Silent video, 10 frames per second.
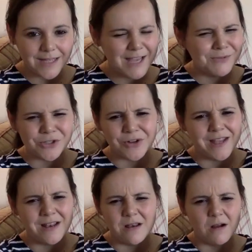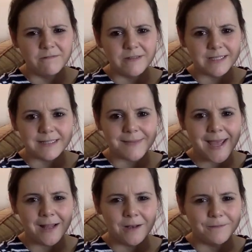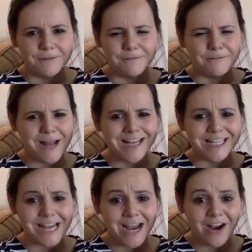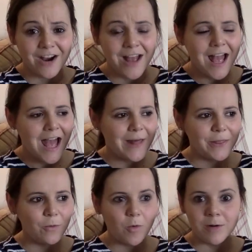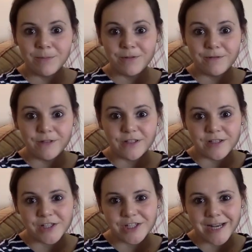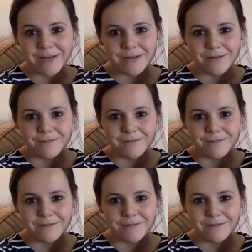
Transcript: I'm sure they loved the smell of the fresh air and the warmth of the sunshine on their